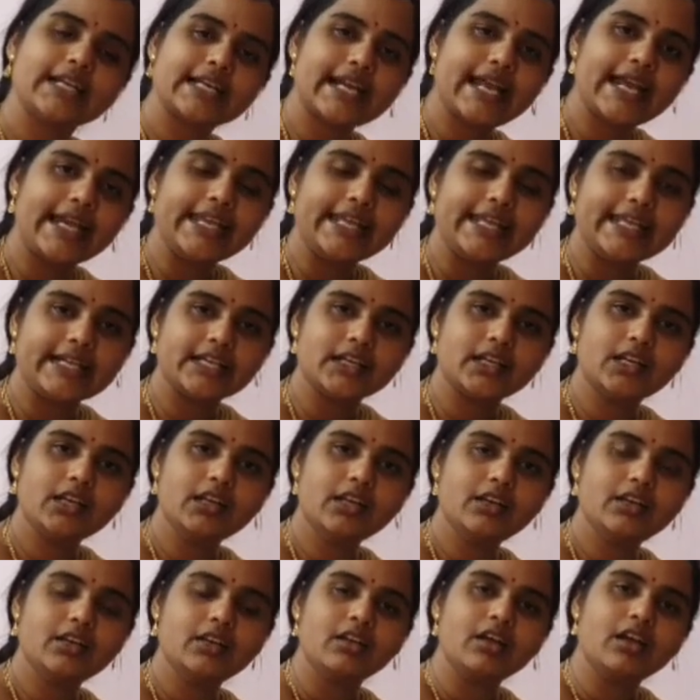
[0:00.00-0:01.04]

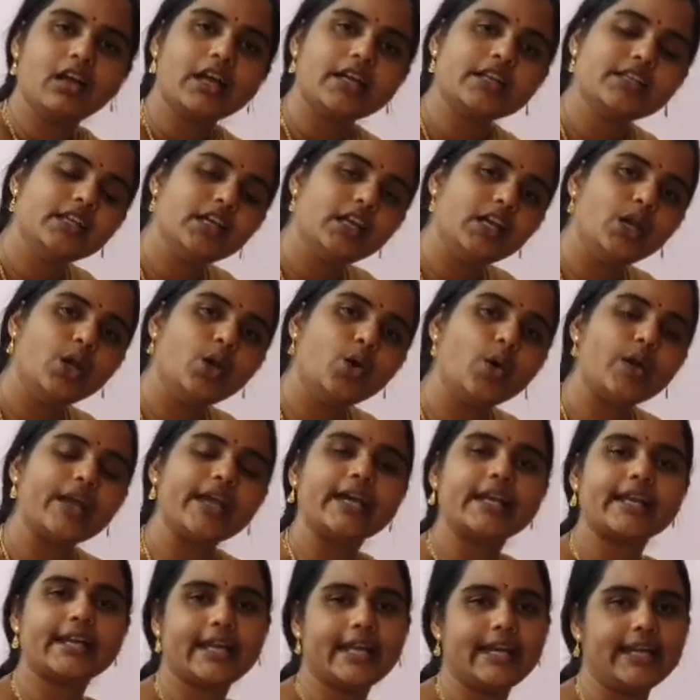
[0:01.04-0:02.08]
radical at the lower
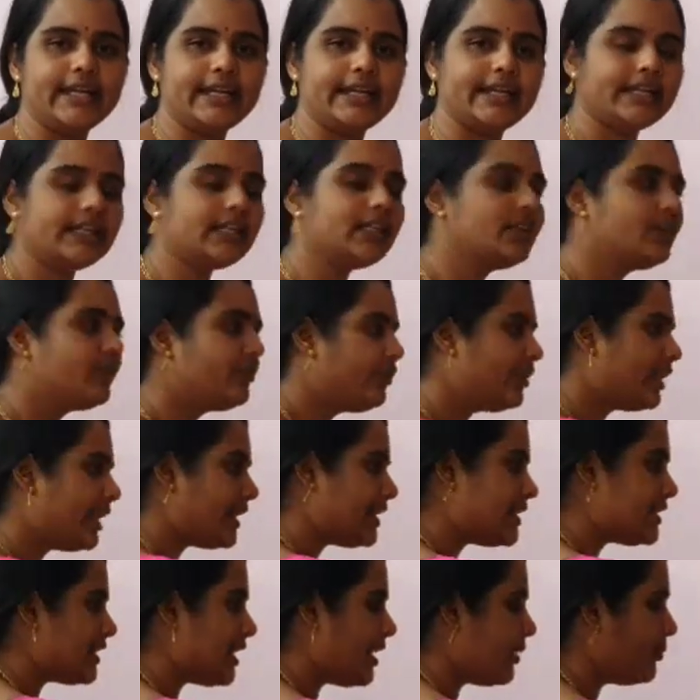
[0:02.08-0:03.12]
end. For
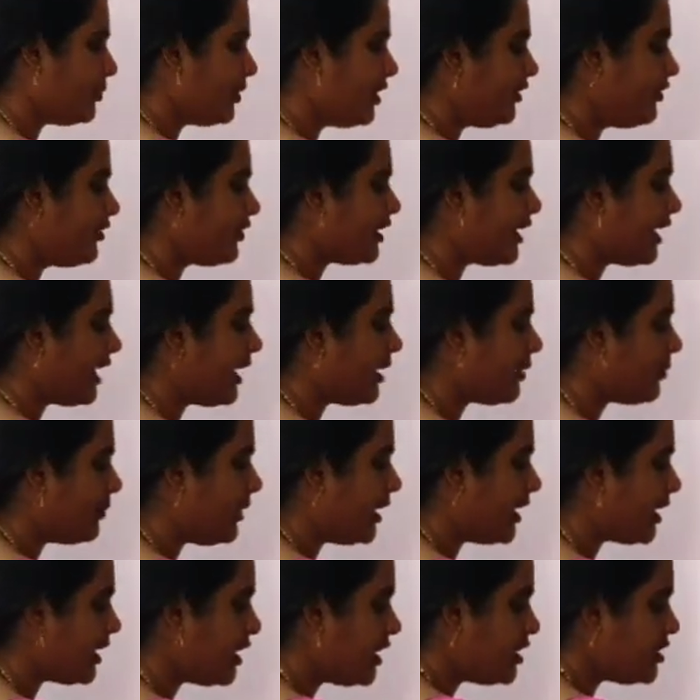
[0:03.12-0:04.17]
example, if you take
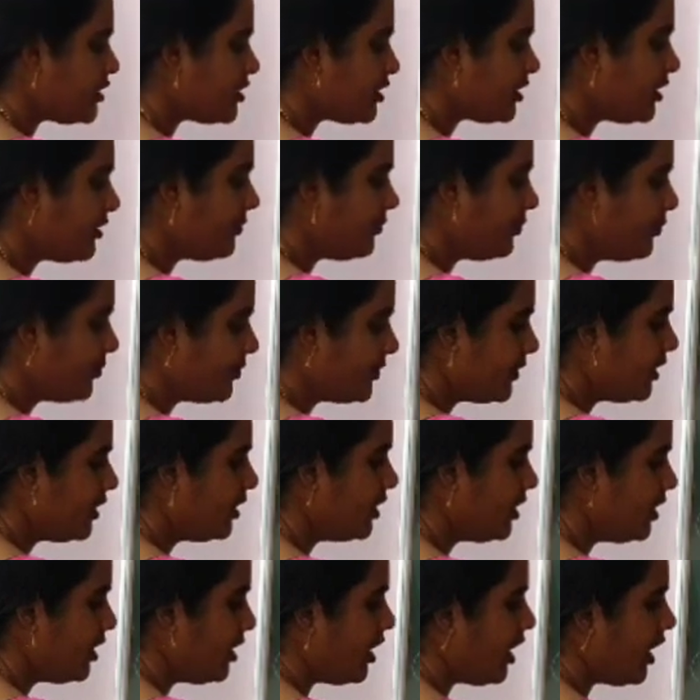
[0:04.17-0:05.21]
magnesium
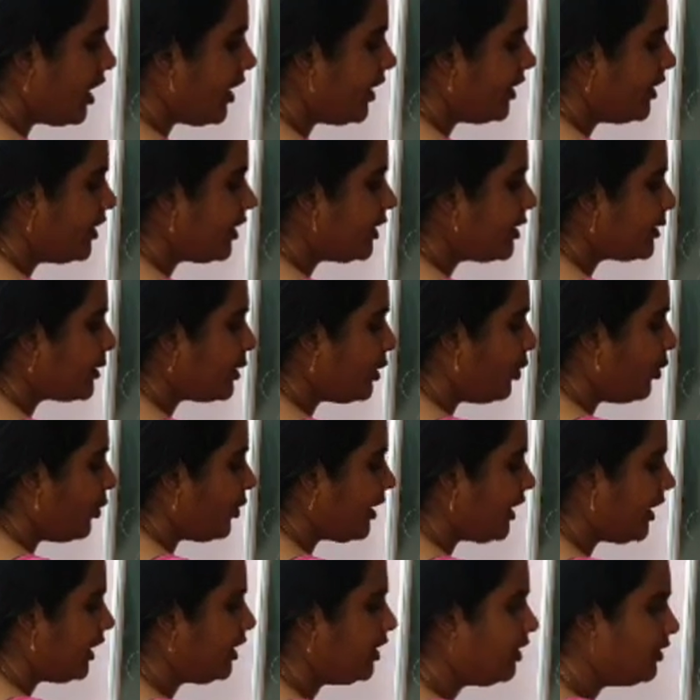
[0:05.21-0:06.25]
and
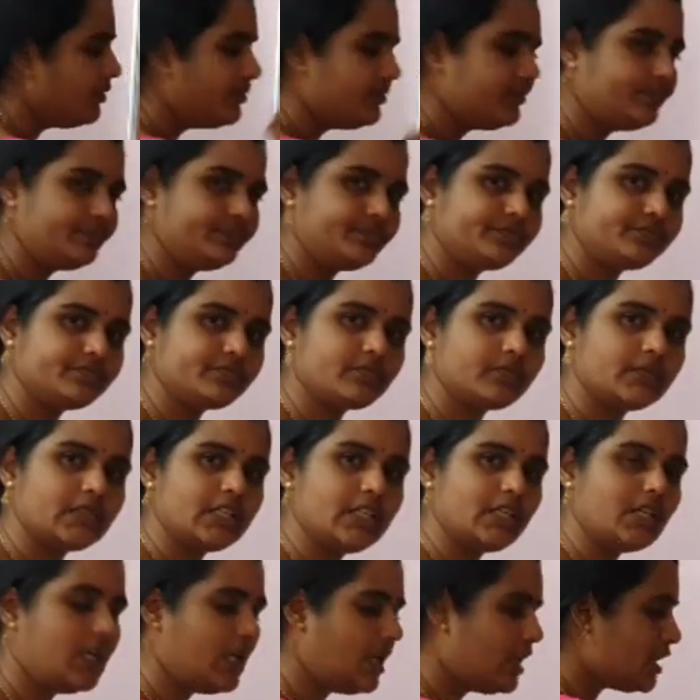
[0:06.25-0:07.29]
chlorine.
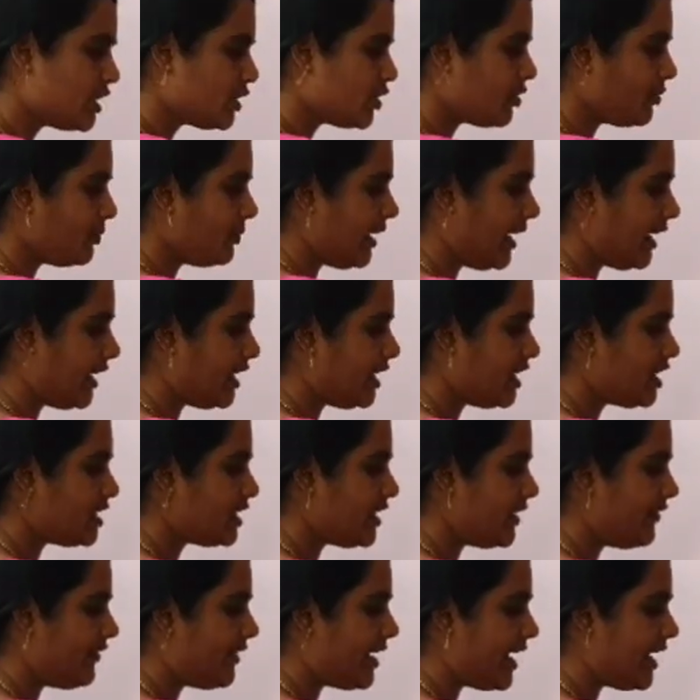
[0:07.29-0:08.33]
So
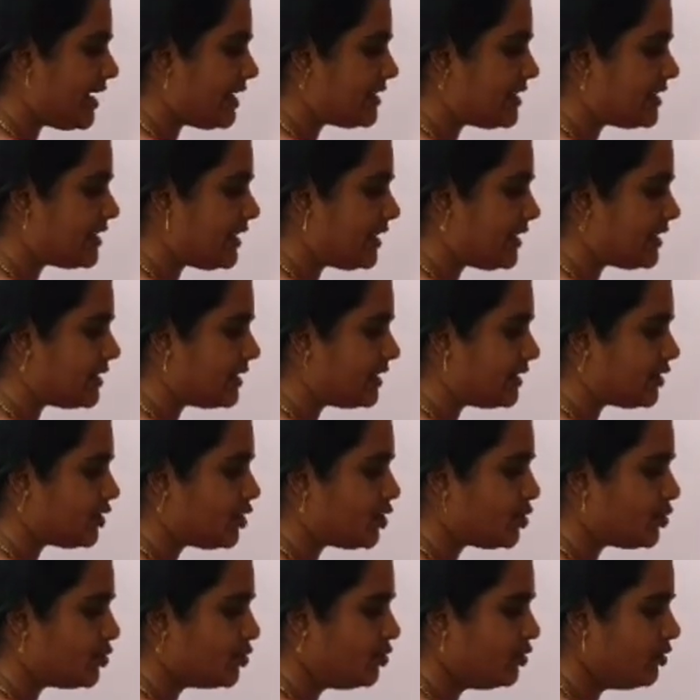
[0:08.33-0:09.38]
magnesium valency is a
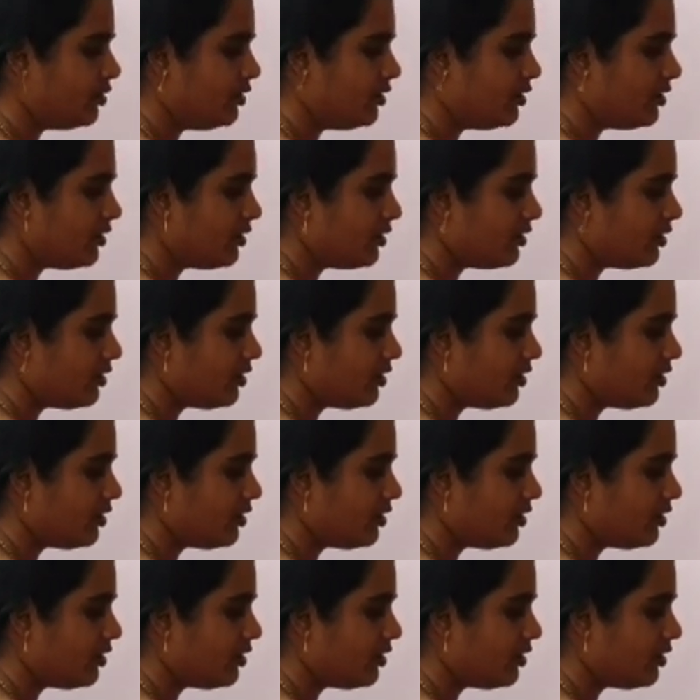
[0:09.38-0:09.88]
2.